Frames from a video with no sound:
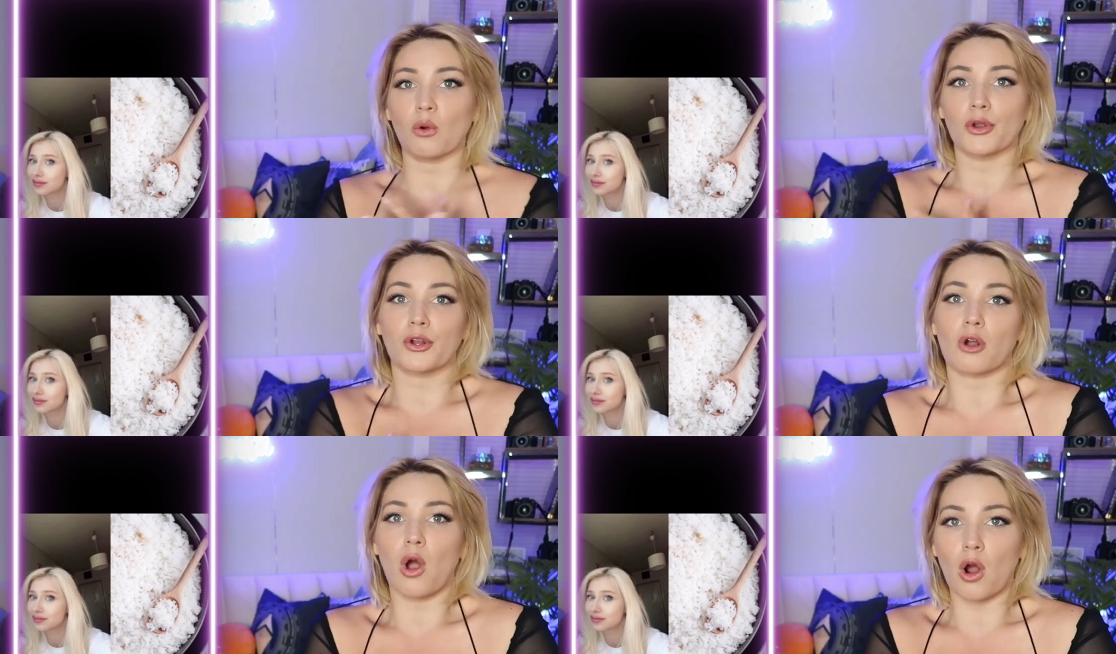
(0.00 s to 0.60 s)
Speaker 1: or
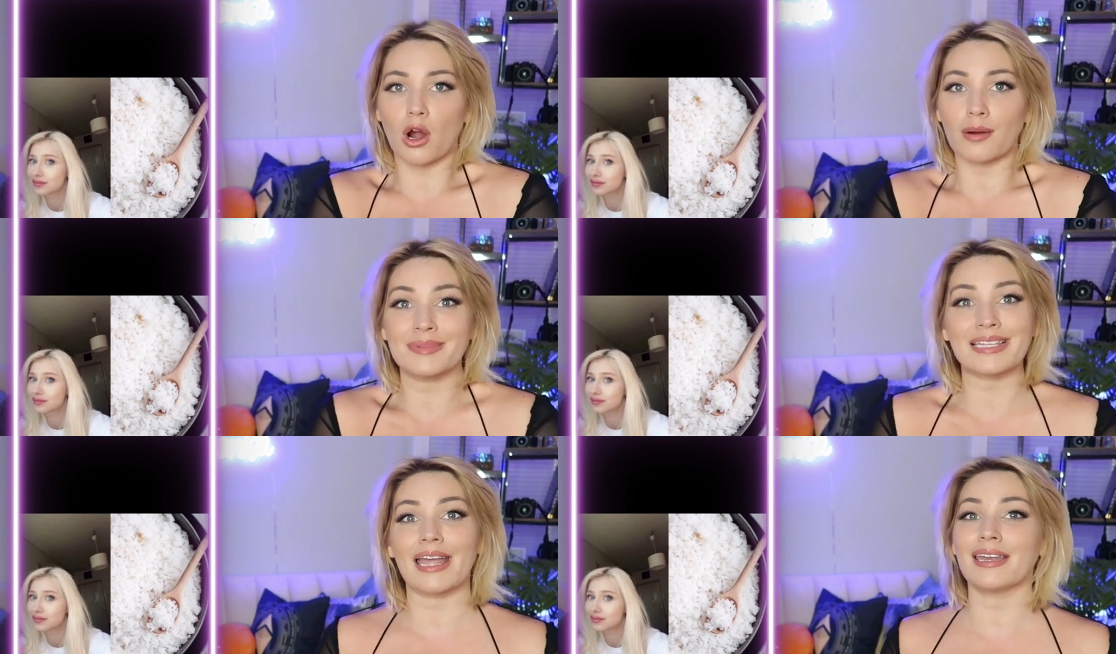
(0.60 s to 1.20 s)
your
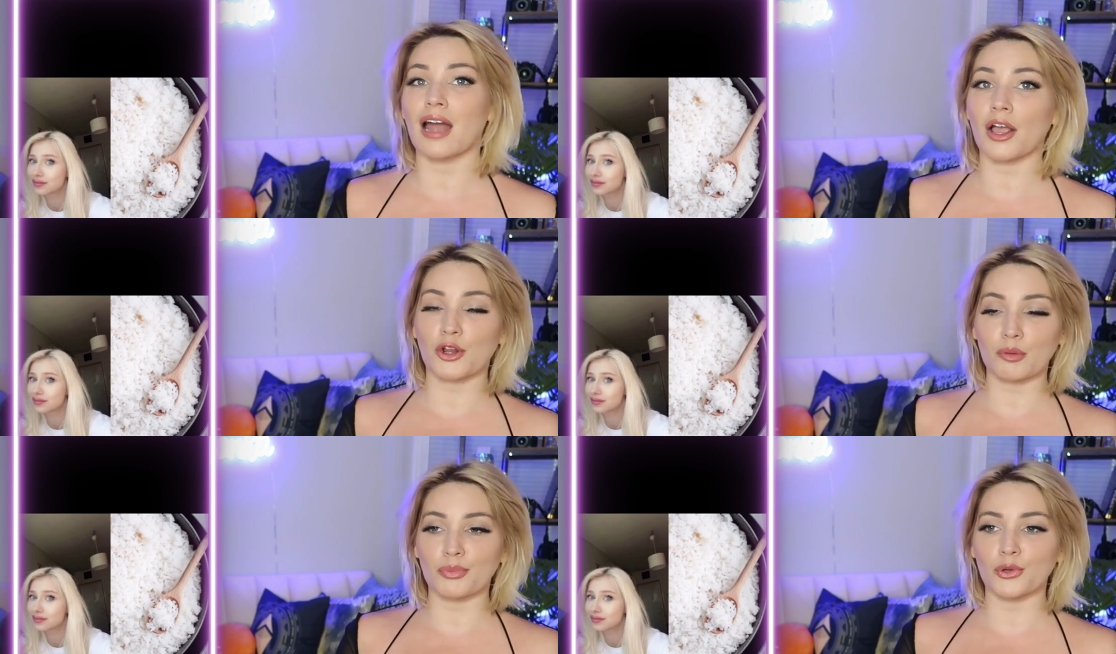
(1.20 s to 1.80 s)
arms and not
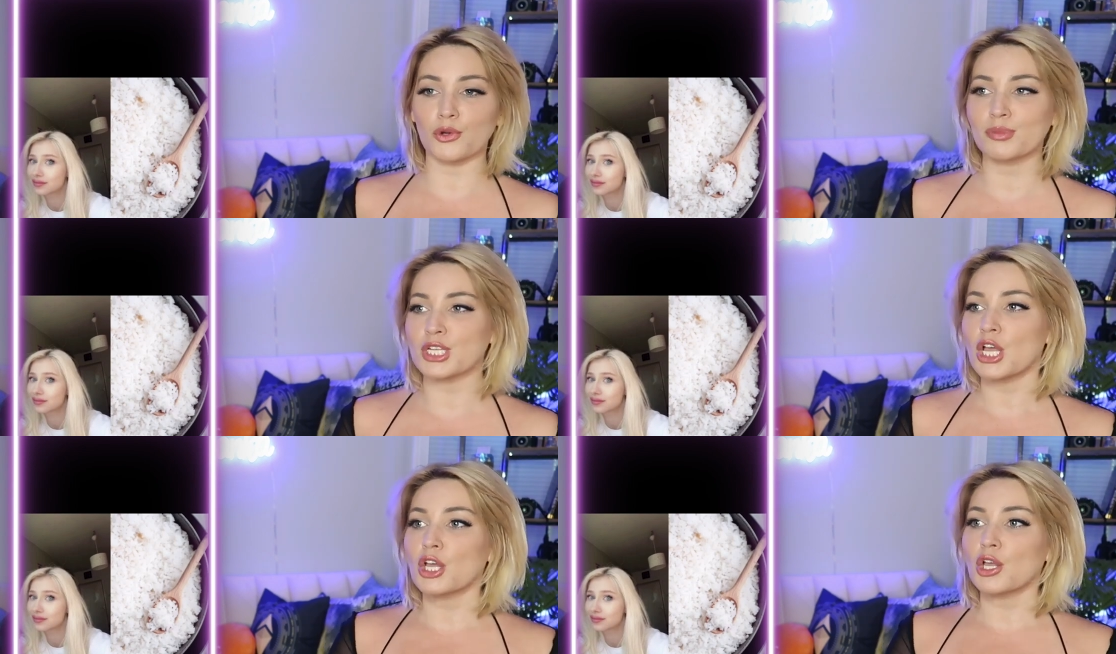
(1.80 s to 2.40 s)
your boobs,